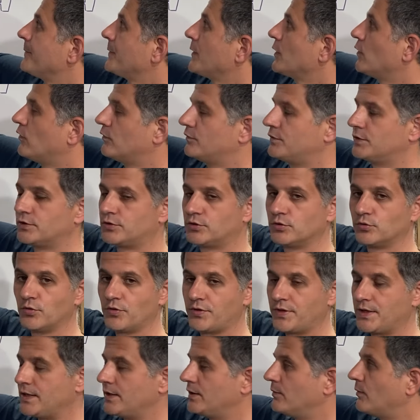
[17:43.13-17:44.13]
of the two
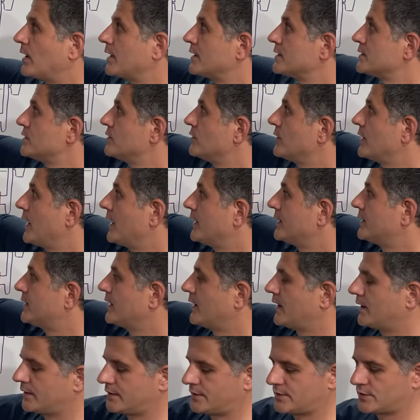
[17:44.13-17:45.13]
thin ones you get,
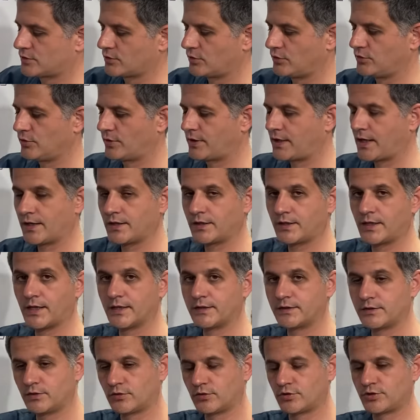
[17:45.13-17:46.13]
and so you can
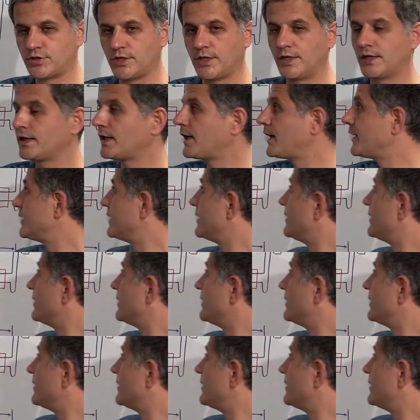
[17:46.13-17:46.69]
get your chain line